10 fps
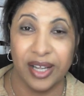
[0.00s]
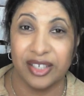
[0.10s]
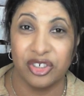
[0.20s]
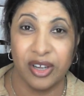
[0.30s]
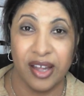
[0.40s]

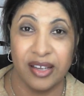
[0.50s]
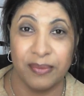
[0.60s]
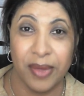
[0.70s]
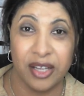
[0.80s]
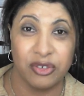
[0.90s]
I tried
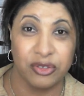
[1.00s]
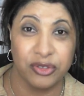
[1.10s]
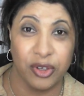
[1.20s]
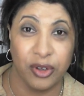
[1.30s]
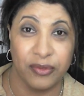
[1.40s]

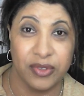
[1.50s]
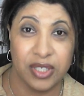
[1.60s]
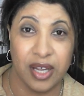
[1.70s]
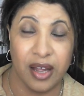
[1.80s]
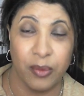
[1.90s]

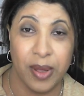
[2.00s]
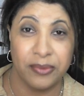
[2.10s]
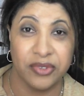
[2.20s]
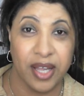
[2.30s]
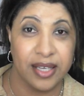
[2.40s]
Microsoft uh,
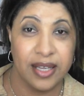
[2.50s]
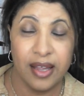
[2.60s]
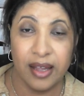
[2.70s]
website.